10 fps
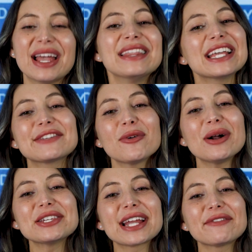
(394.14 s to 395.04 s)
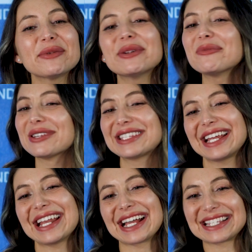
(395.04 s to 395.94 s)
Thanks for watching, everyone. We'll see you
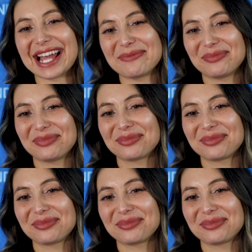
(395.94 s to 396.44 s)
next time.